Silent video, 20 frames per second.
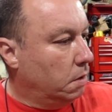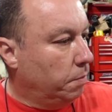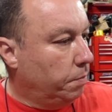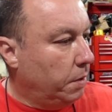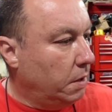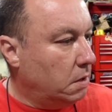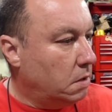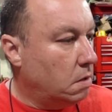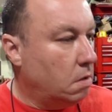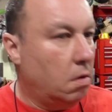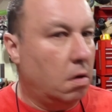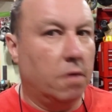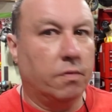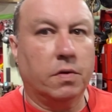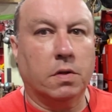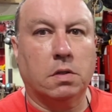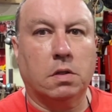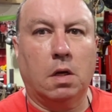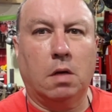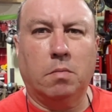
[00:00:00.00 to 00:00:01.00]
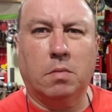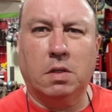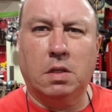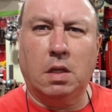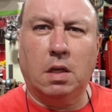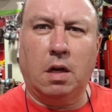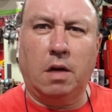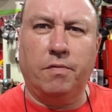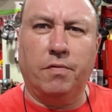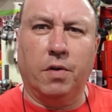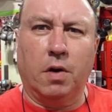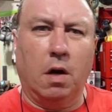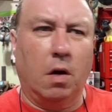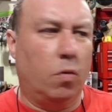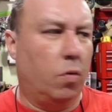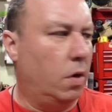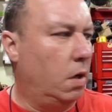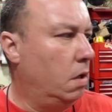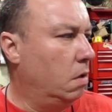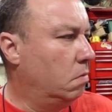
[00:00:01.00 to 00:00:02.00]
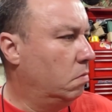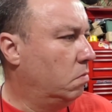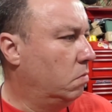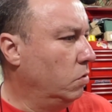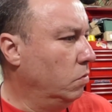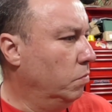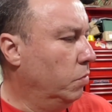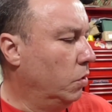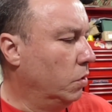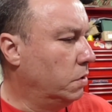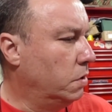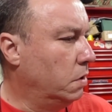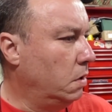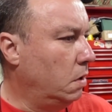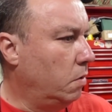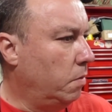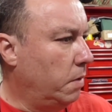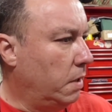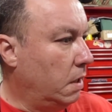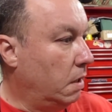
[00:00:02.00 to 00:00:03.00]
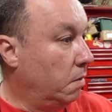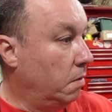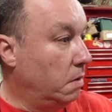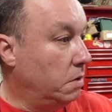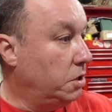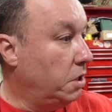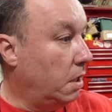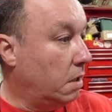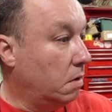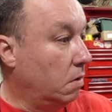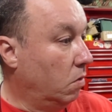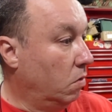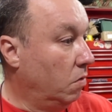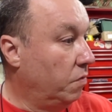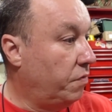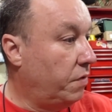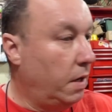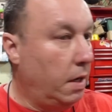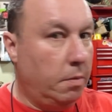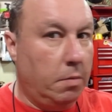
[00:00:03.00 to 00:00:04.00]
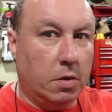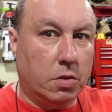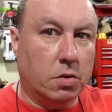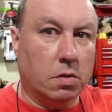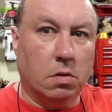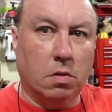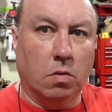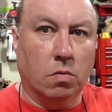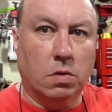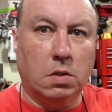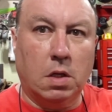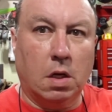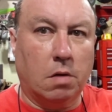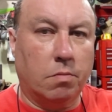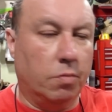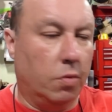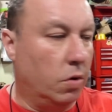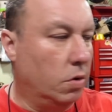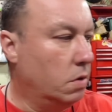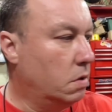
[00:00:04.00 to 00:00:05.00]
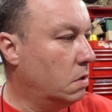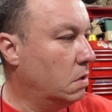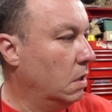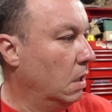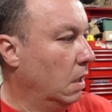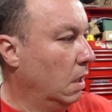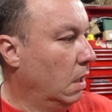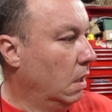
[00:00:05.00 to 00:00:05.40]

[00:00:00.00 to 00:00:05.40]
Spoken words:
pieces are off this time, because I think I forgot 1 or 2 bolts in it, I'm going to check the whole frame, make sure there's no stuck bolts.